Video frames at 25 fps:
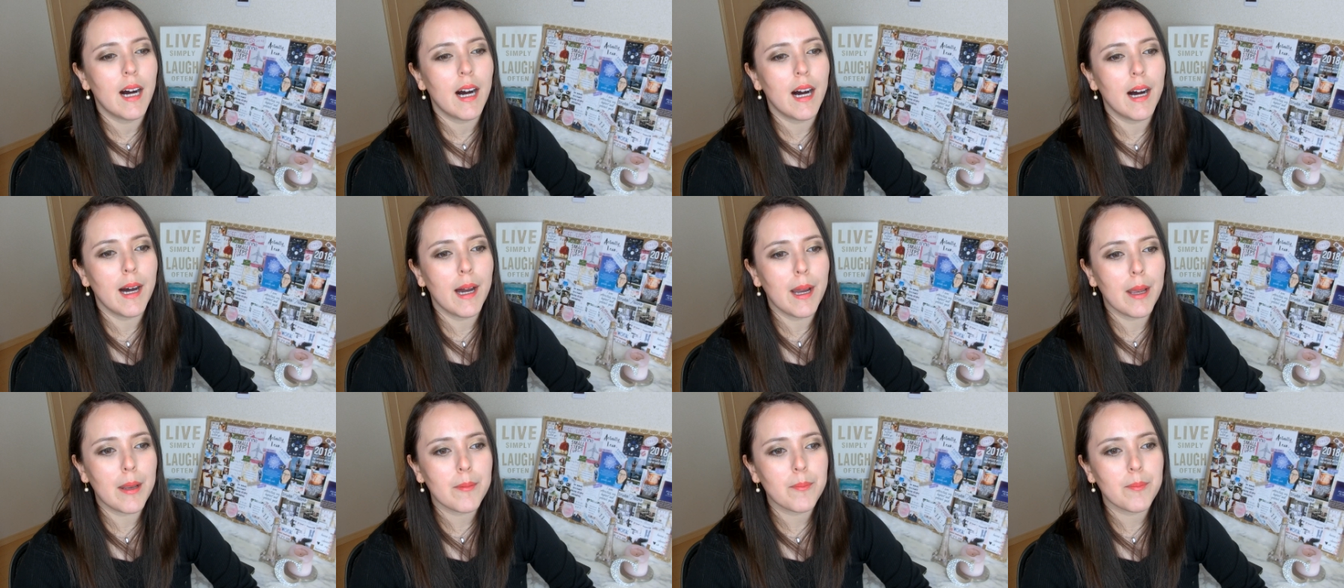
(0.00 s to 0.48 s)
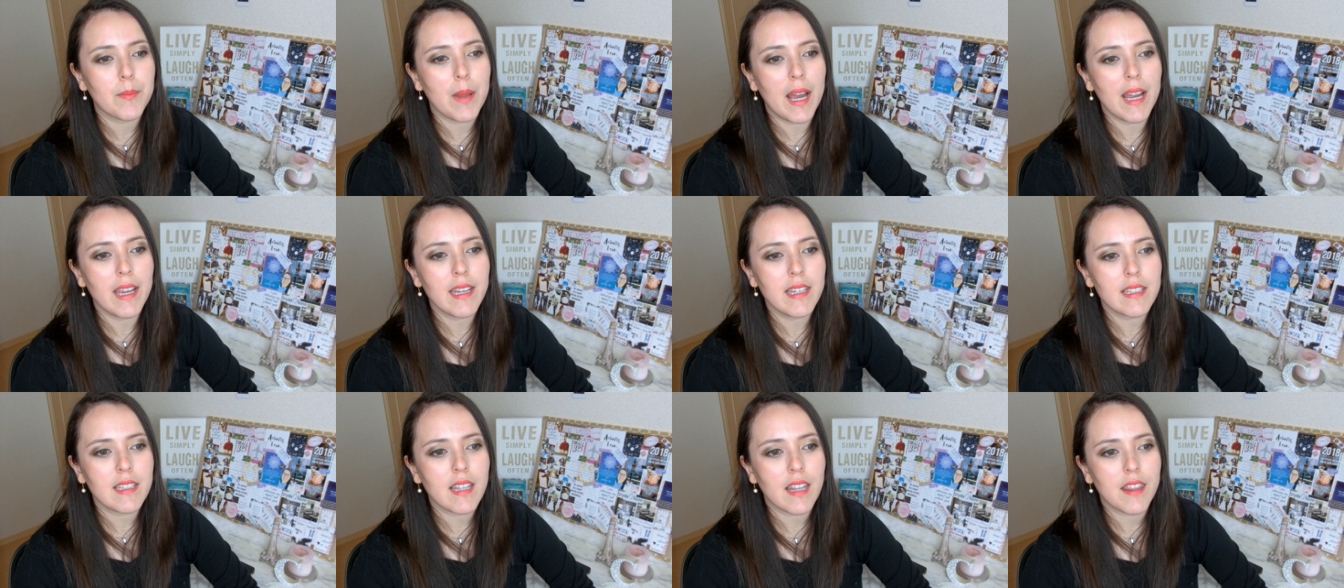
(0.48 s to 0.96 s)
and
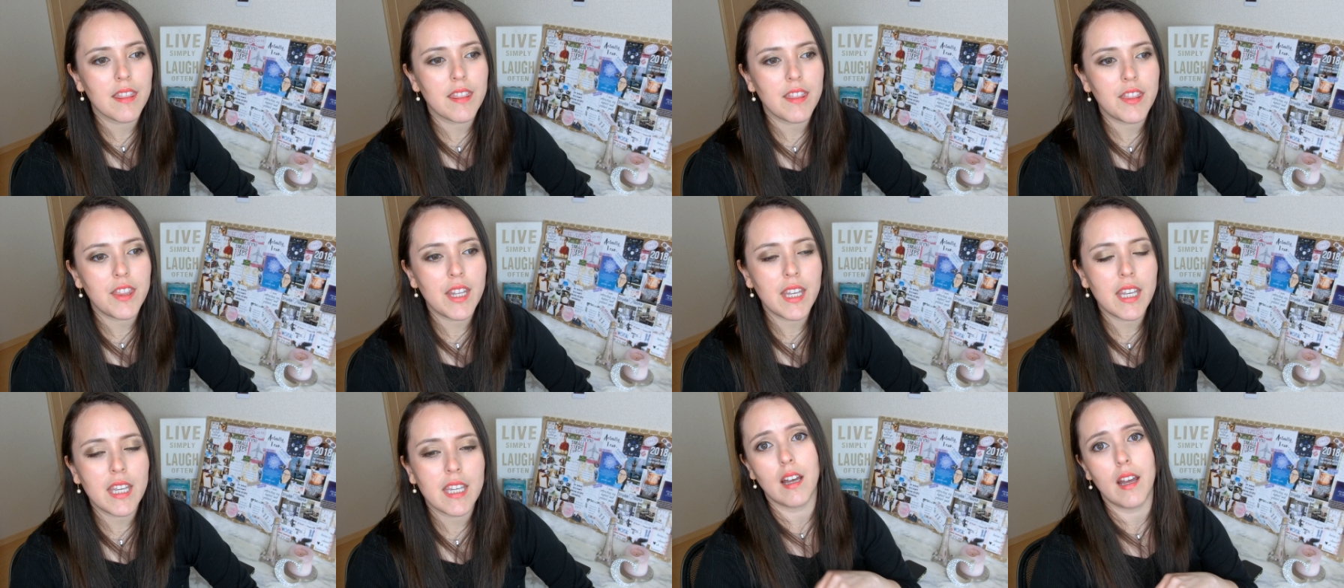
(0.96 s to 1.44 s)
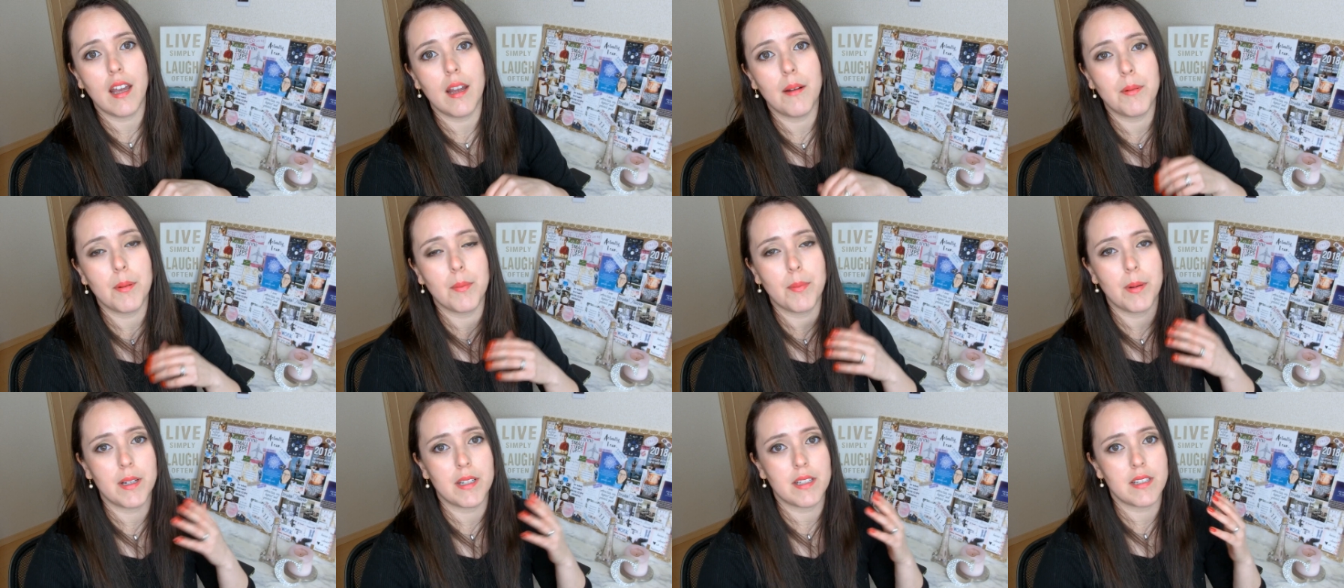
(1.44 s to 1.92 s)
I think
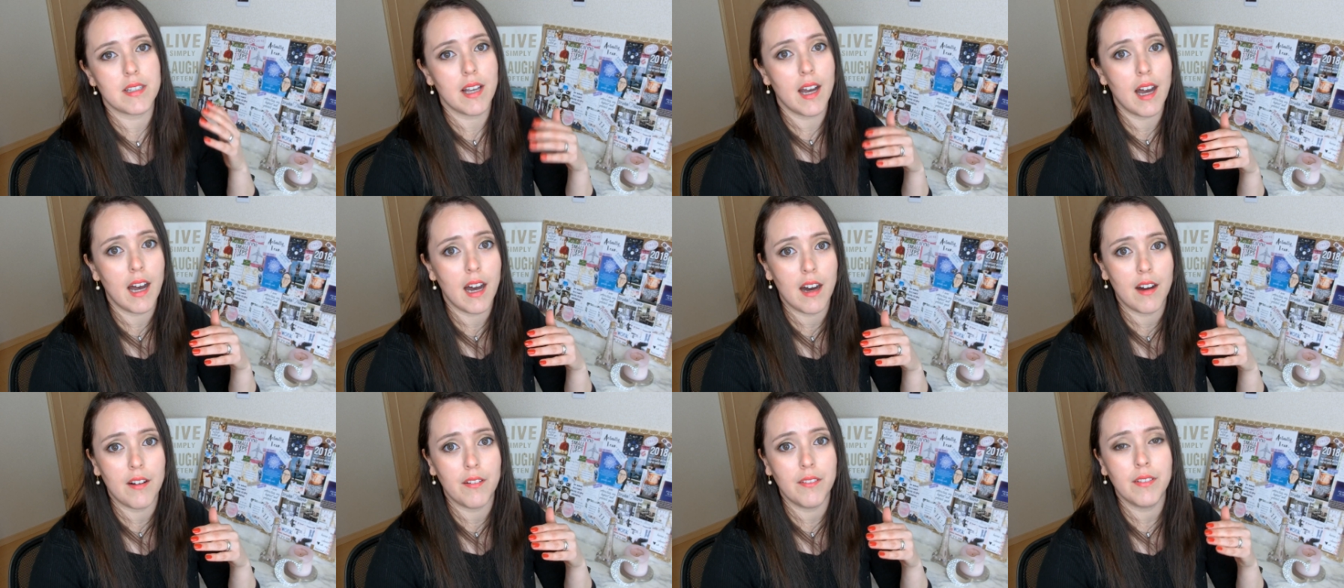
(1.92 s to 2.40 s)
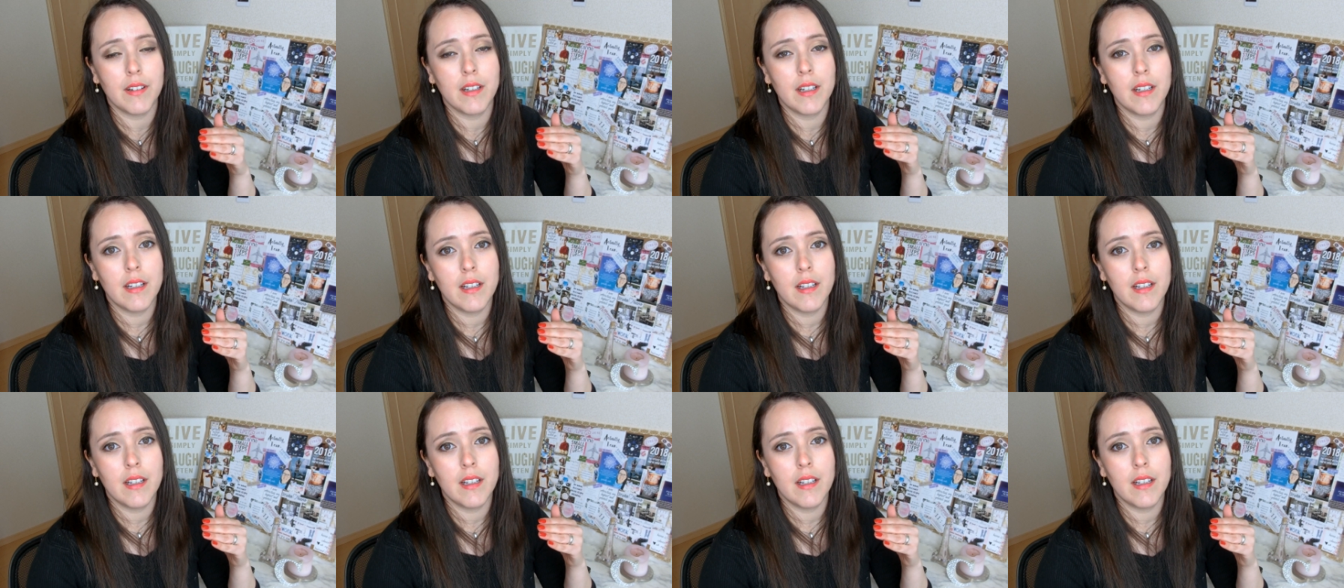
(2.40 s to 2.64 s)
everybody's hub